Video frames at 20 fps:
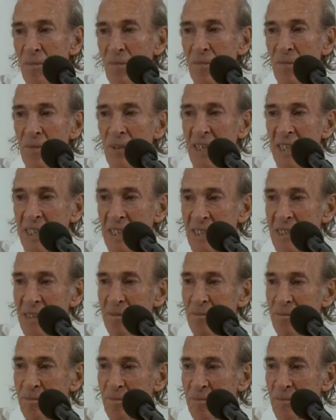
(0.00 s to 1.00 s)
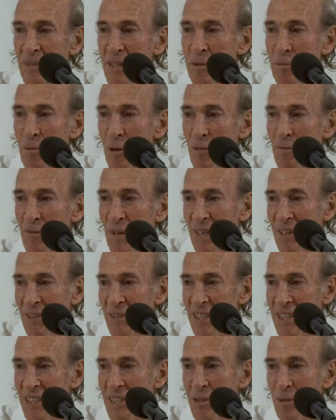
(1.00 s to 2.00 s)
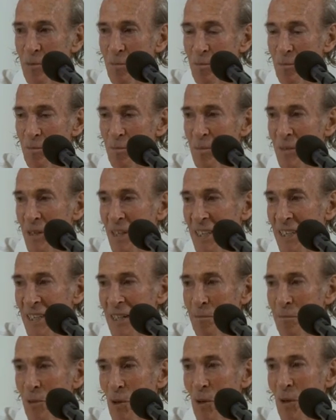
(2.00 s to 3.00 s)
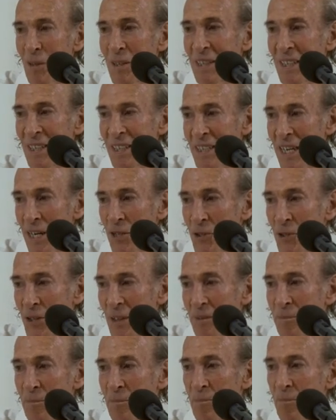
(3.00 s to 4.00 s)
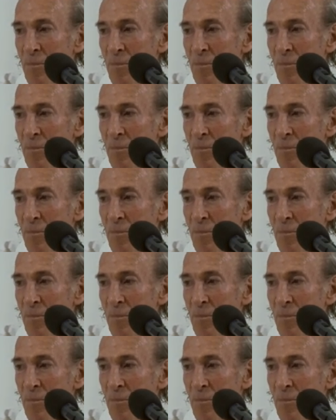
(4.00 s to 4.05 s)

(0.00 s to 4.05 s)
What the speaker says: this poor fellow needs a little more attention.